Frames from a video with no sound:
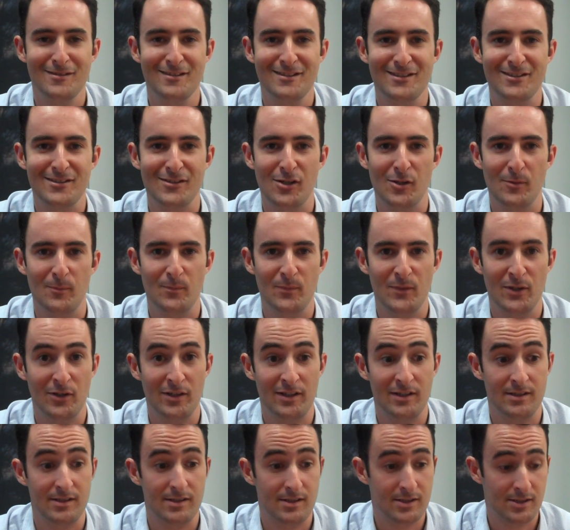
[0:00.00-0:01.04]
Stop. There it
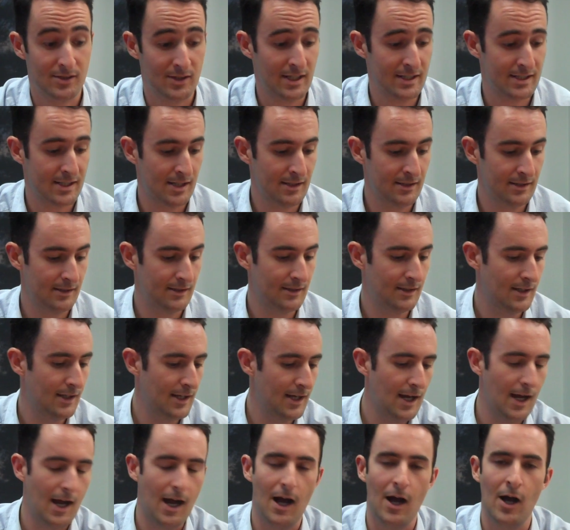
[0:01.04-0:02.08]
is. So that's ended.
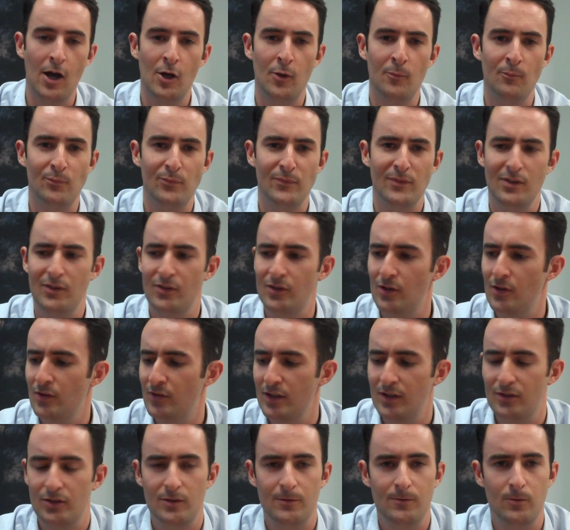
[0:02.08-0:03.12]
So
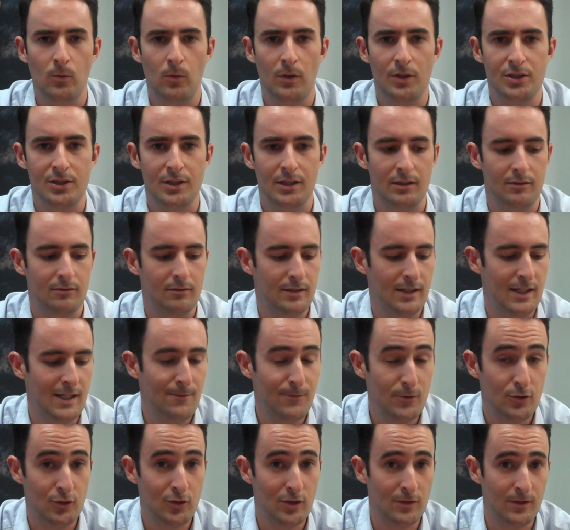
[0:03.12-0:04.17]
thanks a lot for watching. If
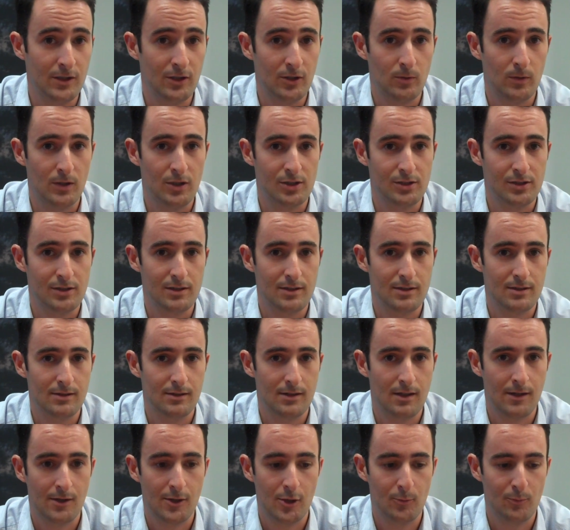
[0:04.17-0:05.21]
you do have any questions,
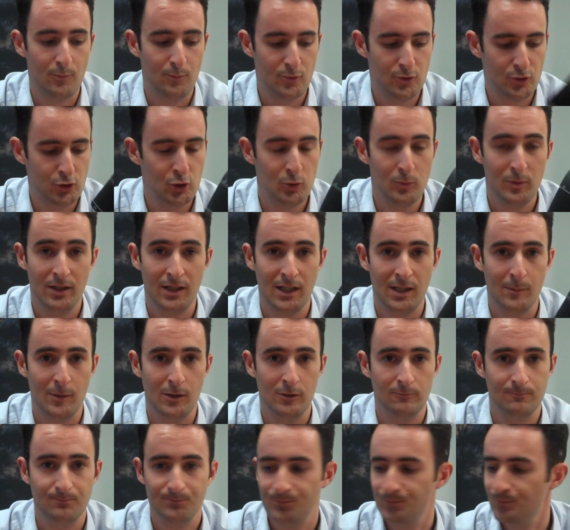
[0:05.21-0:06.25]
shoot me an email.